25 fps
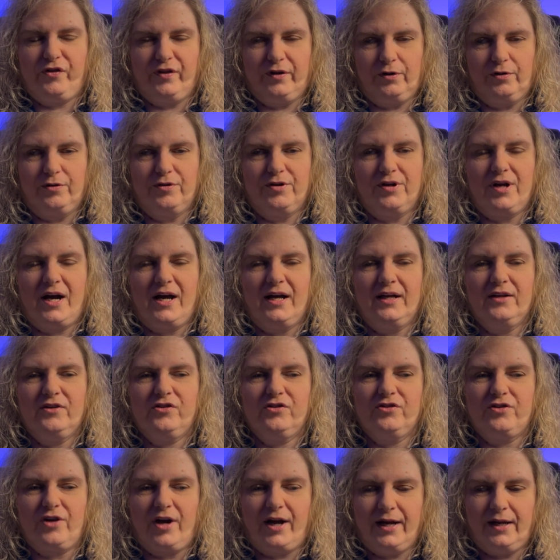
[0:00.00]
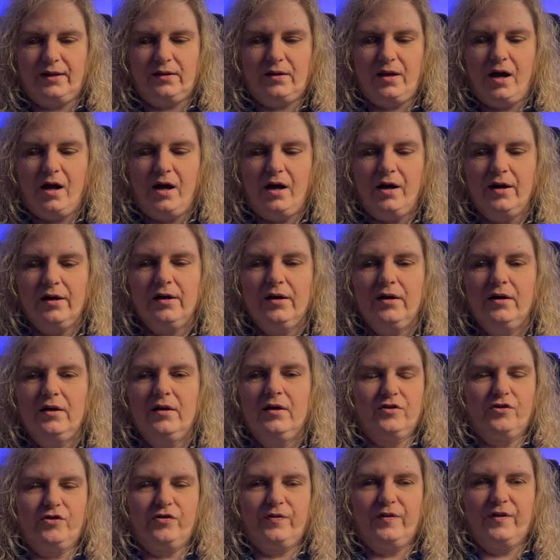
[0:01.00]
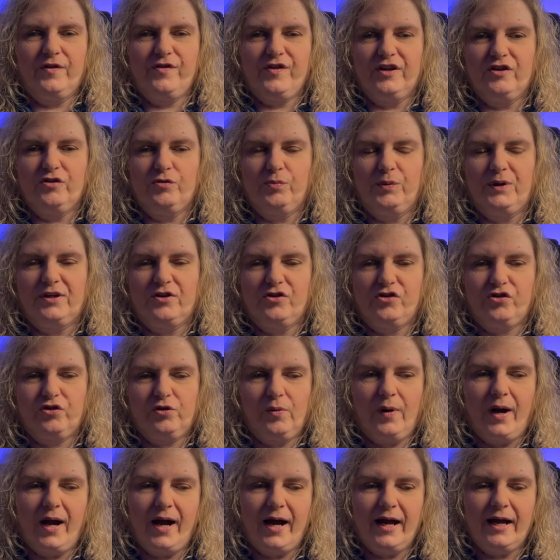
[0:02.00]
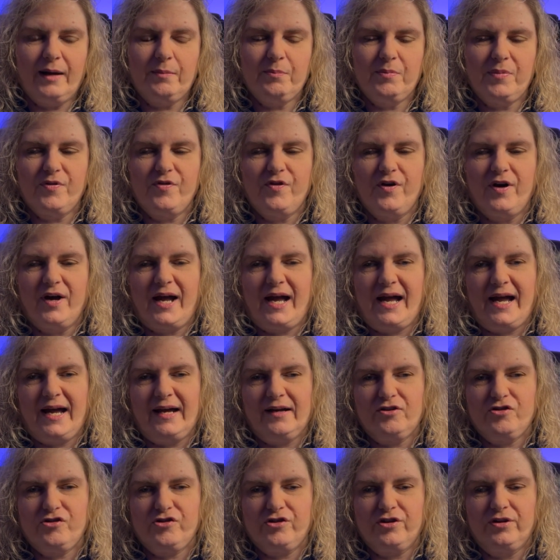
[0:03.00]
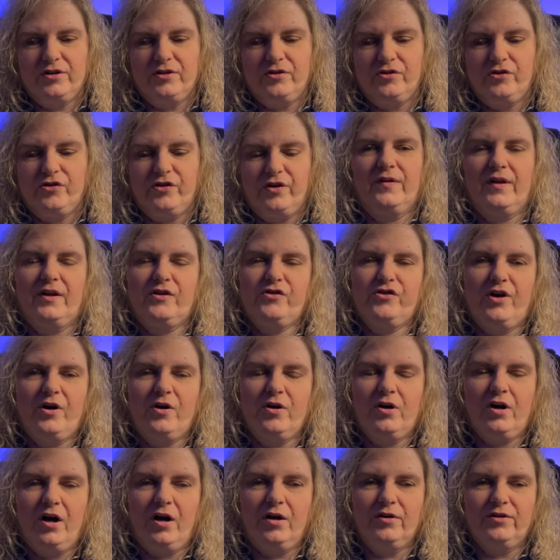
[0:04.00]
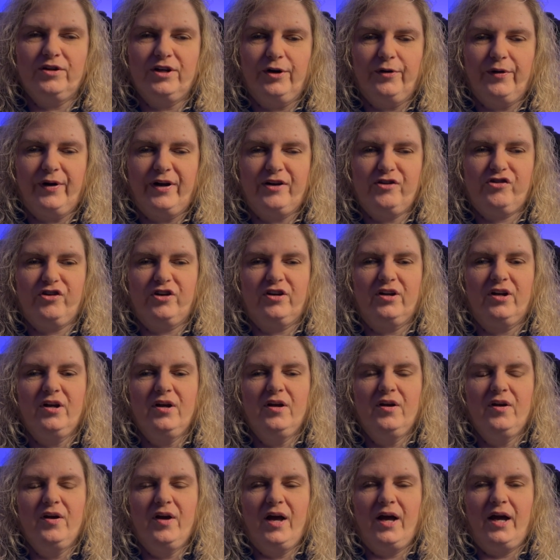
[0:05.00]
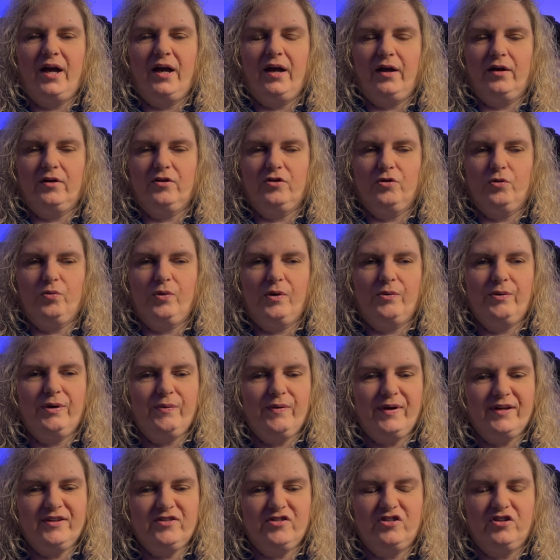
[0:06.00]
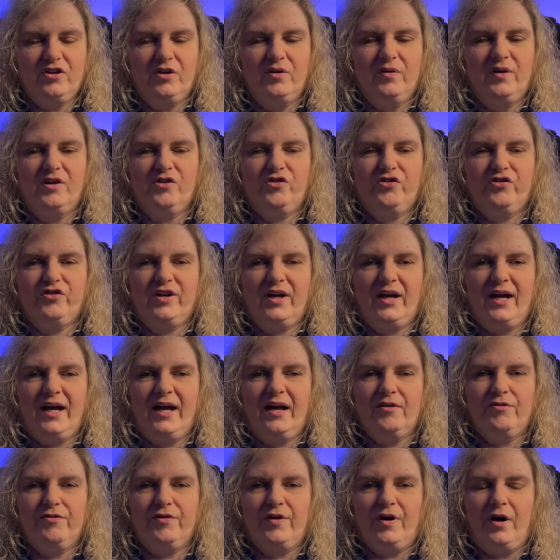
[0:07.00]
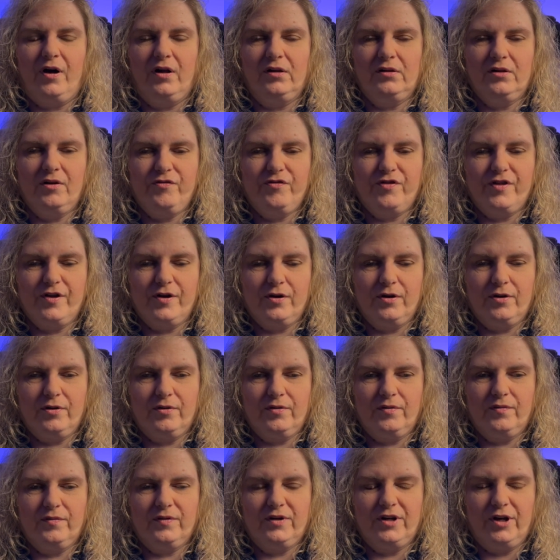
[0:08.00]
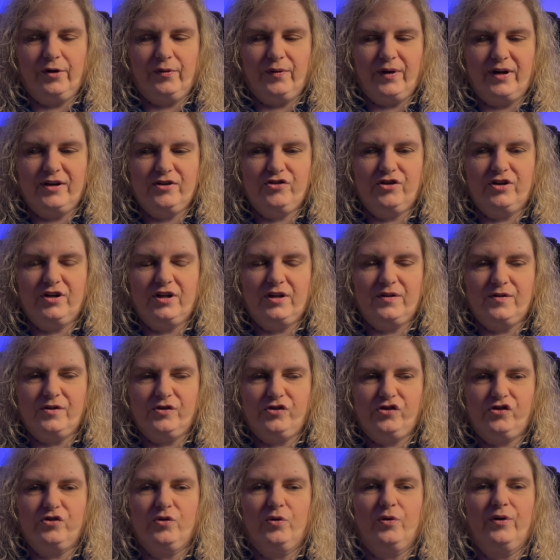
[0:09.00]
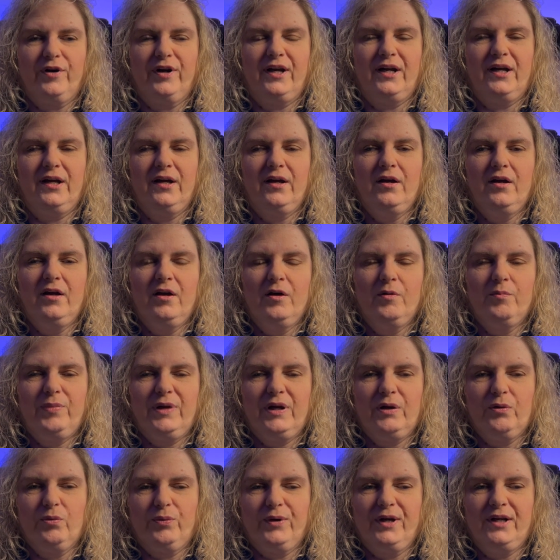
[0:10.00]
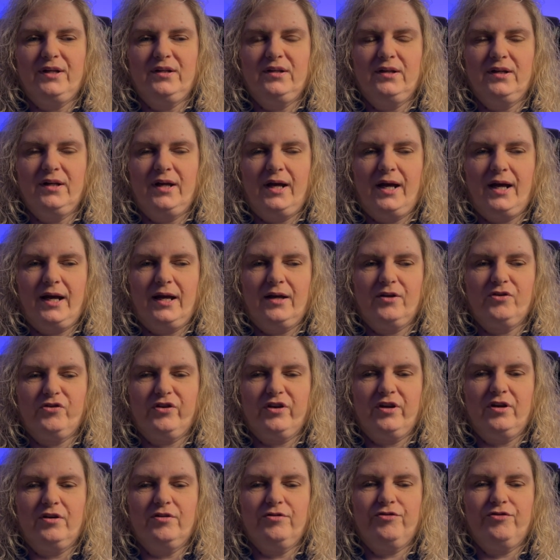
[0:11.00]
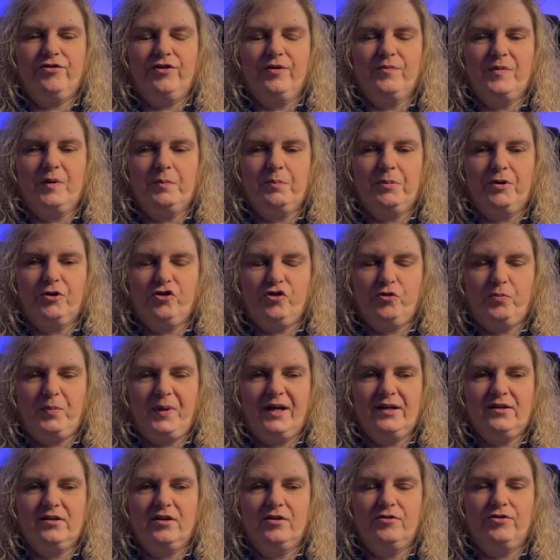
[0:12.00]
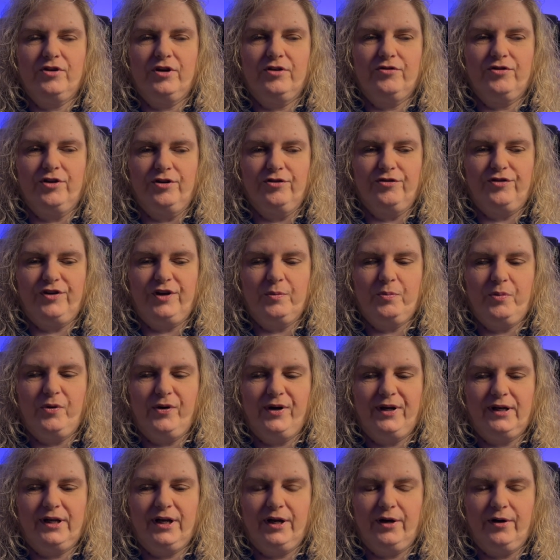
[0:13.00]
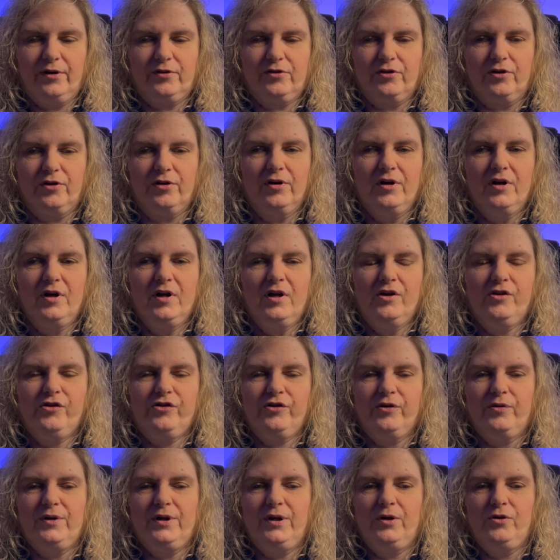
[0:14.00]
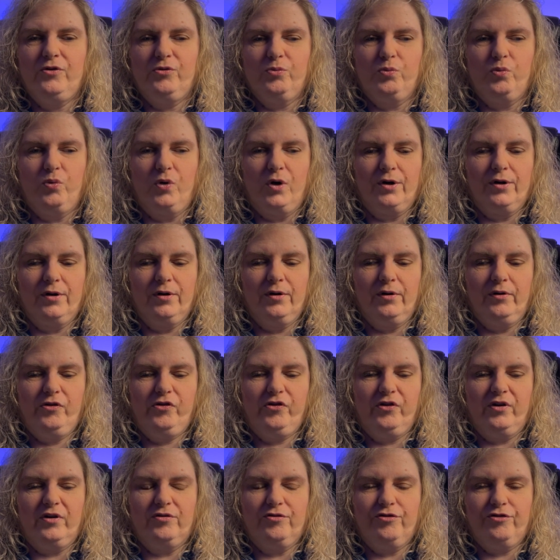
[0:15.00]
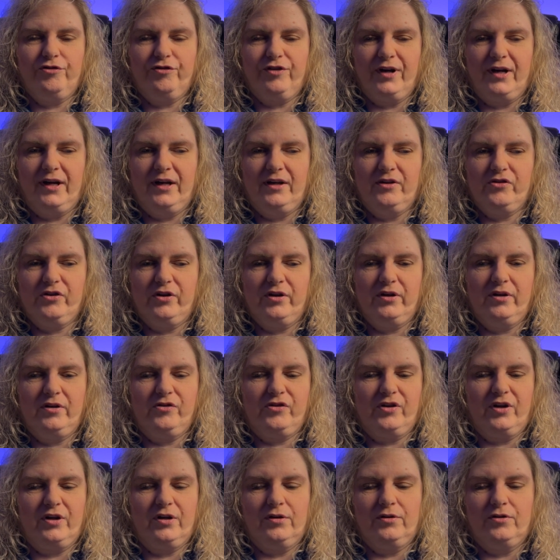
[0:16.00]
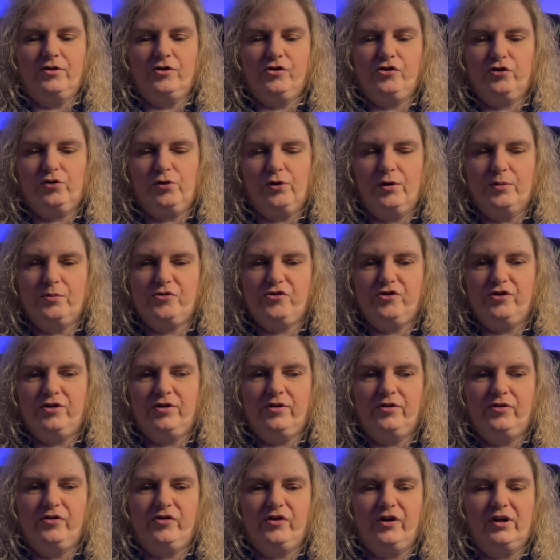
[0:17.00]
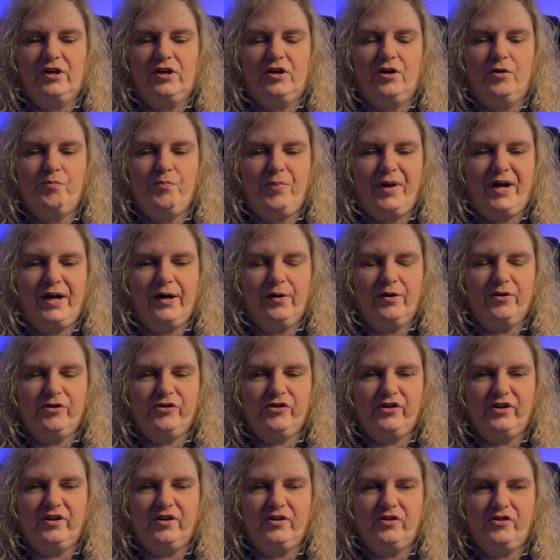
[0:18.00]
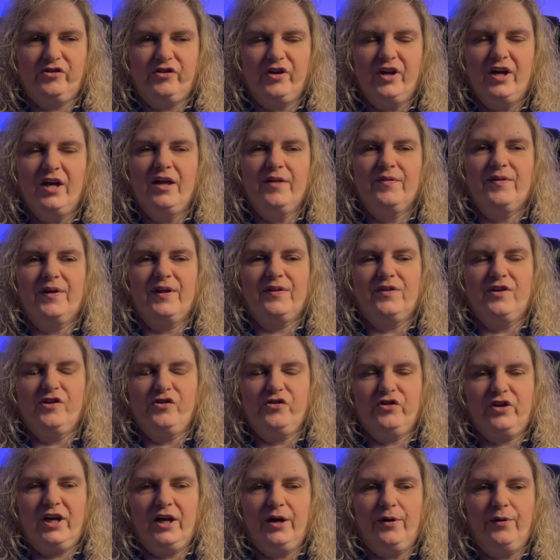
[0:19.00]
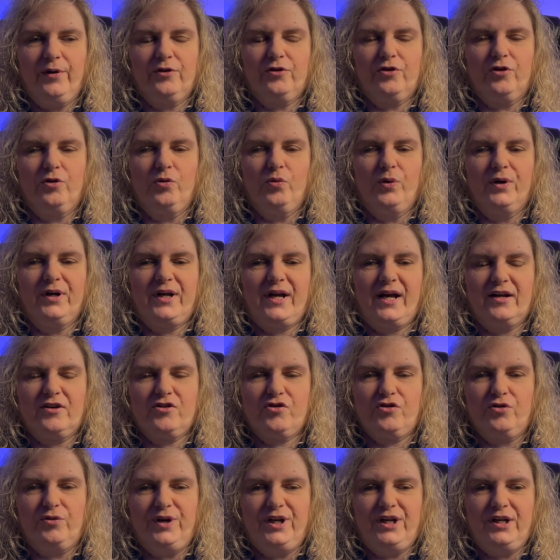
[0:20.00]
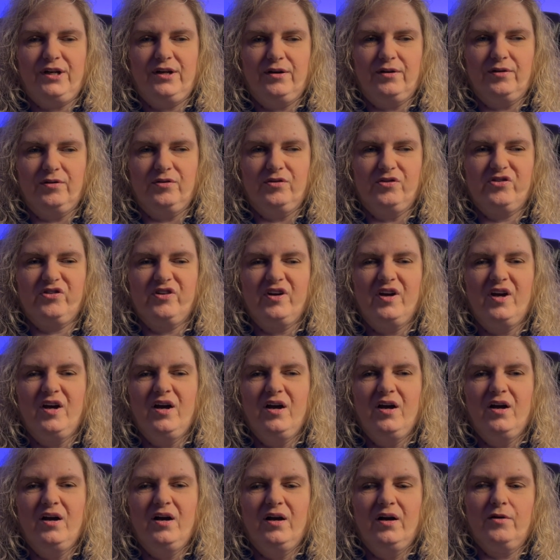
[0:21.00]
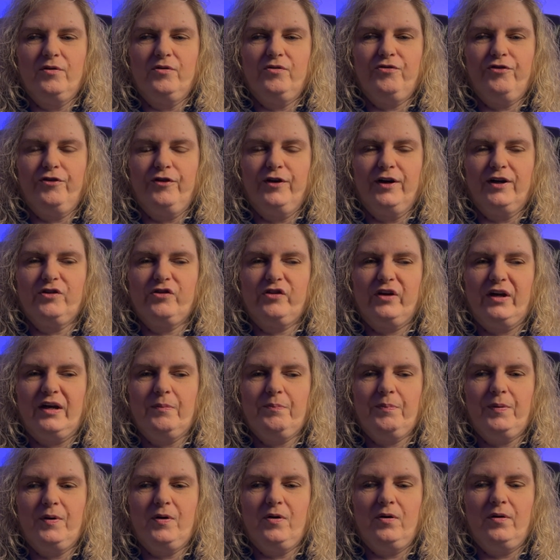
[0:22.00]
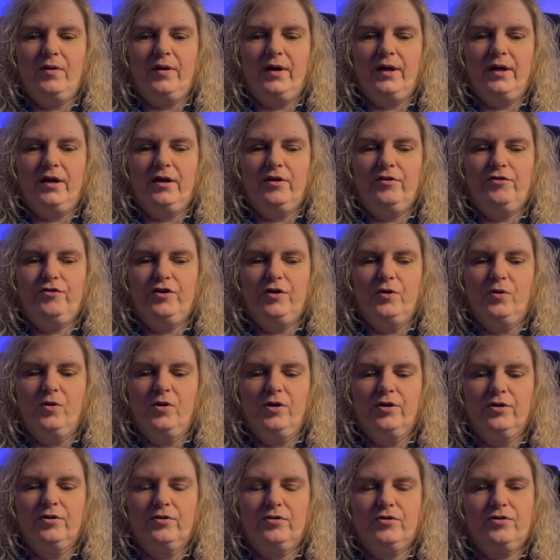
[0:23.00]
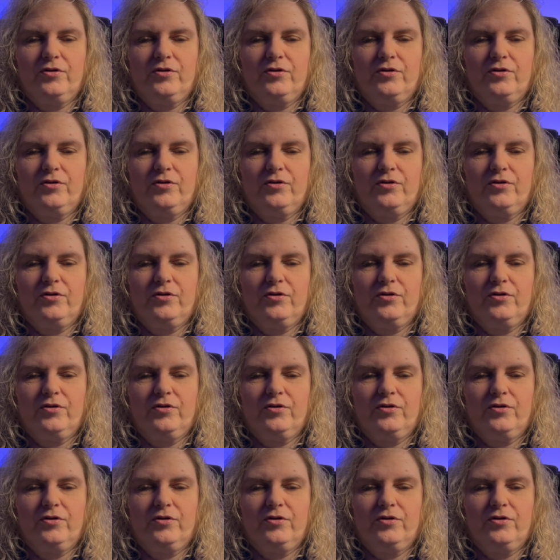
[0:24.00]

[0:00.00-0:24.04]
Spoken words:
are not dialogue, the things we describe, the actions, it's all called narration. And what we want to do is to have all of the narration in the story be written as if from the perspective of your viewpoint character. So use words and phrases and descriptions and comparisons that this character would actually use. For example, if your